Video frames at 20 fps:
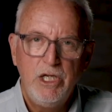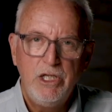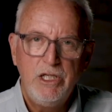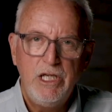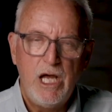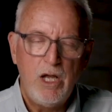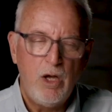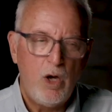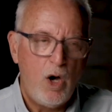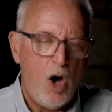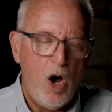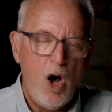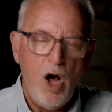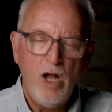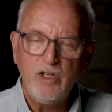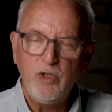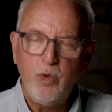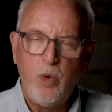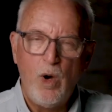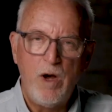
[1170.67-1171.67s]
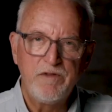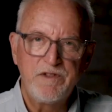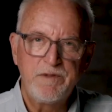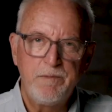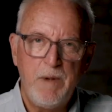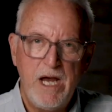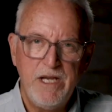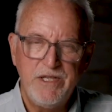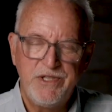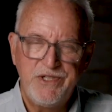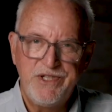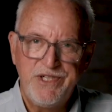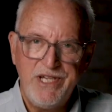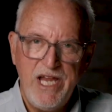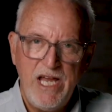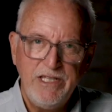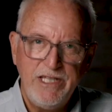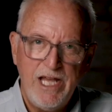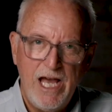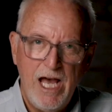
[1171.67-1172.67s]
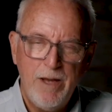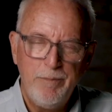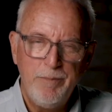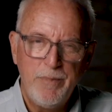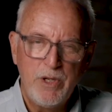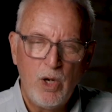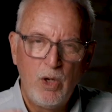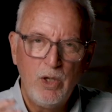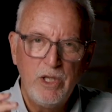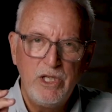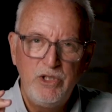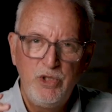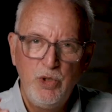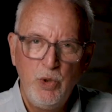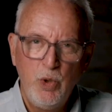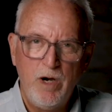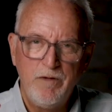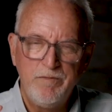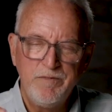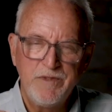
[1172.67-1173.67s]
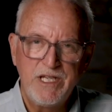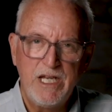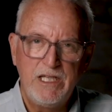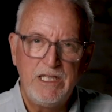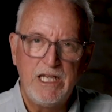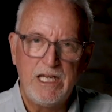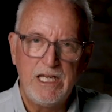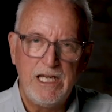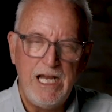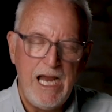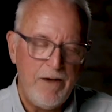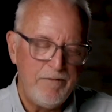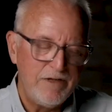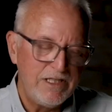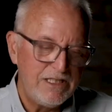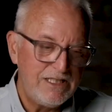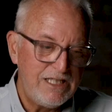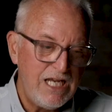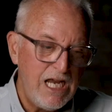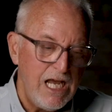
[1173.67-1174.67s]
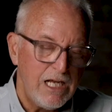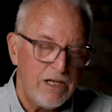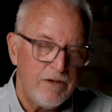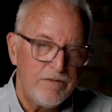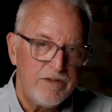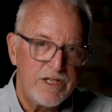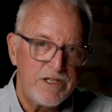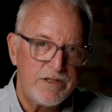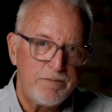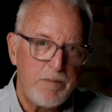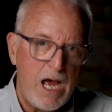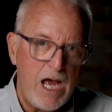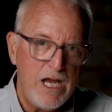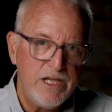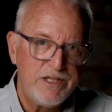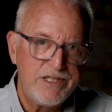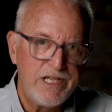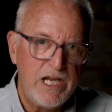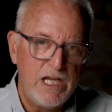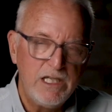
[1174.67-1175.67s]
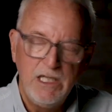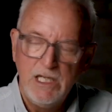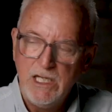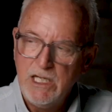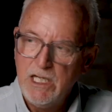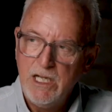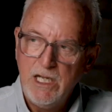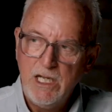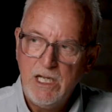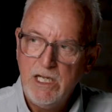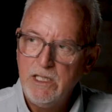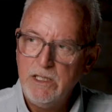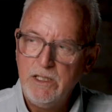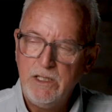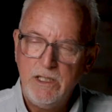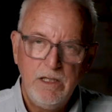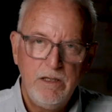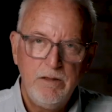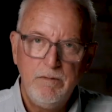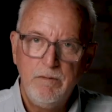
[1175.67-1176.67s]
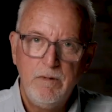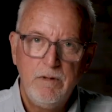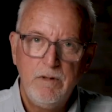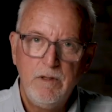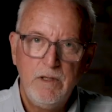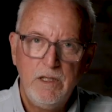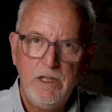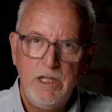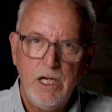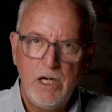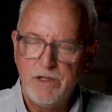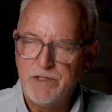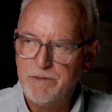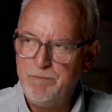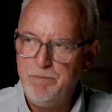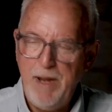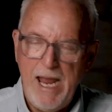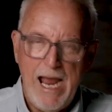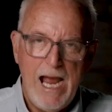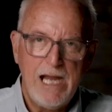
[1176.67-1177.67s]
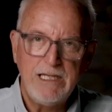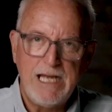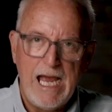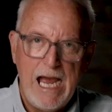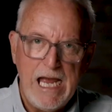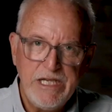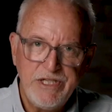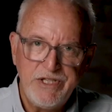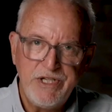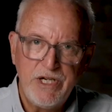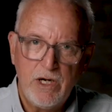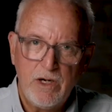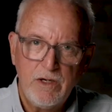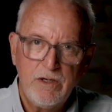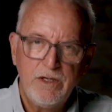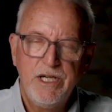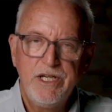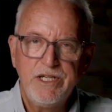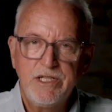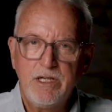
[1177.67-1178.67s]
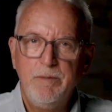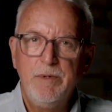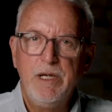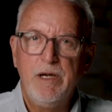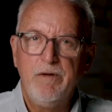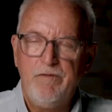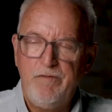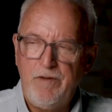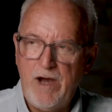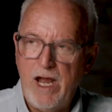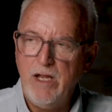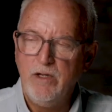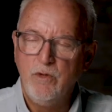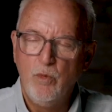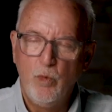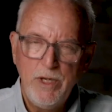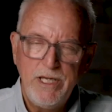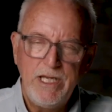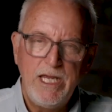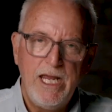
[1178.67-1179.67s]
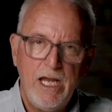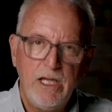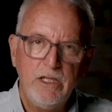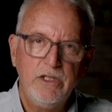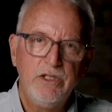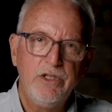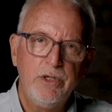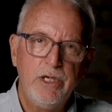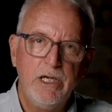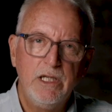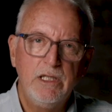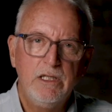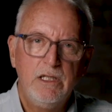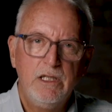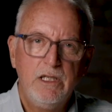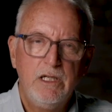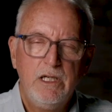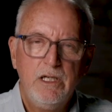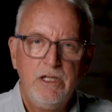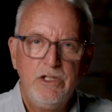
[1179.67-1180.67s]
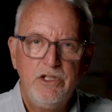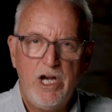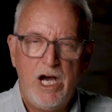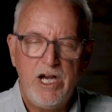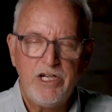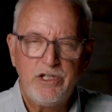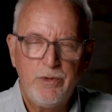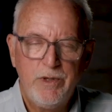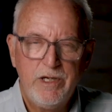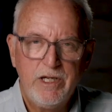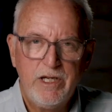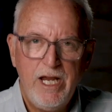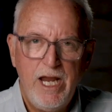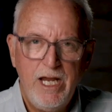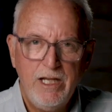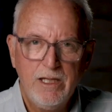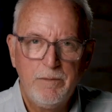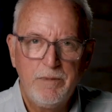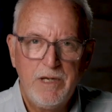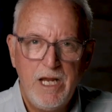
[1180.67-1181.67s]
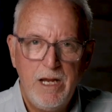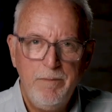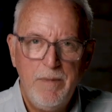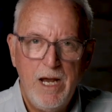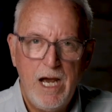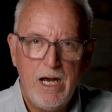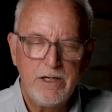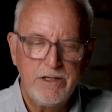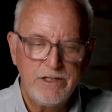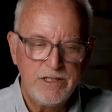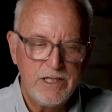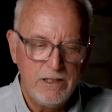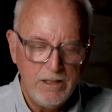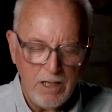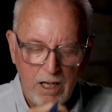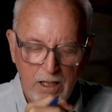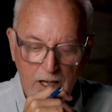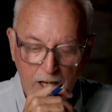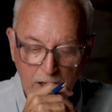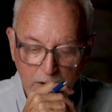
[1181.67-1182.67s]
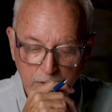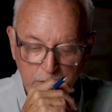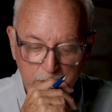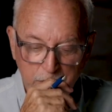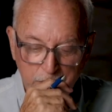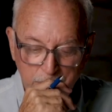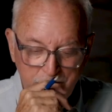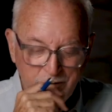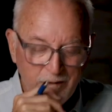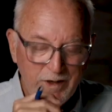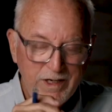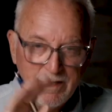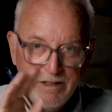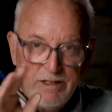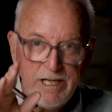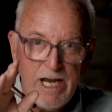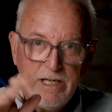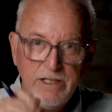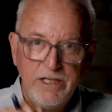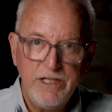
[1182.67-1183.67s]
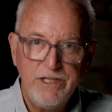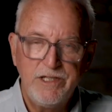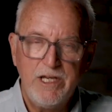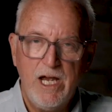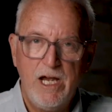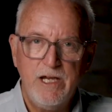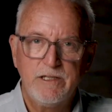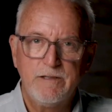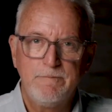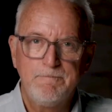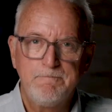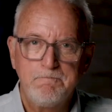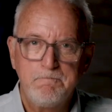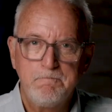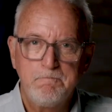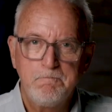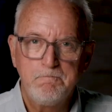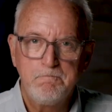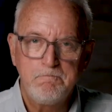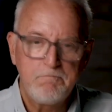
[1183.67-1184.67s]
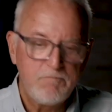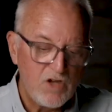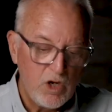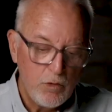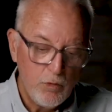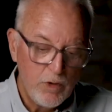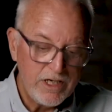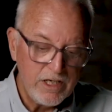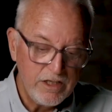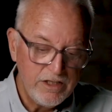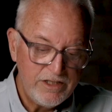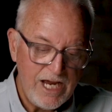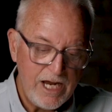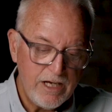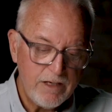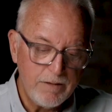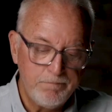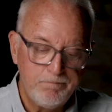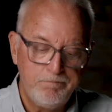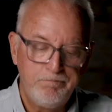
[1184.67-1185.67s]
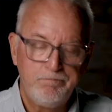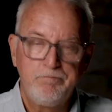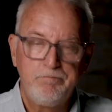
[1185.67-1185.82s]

Now, all 12 spies said that, but only two of them said they could have it. 10 of the spies said, There's bad guys here. There's going to be a fight. We can't do it. Joshua and Caleb came back and said, No, no, we can take these guys. We can take them.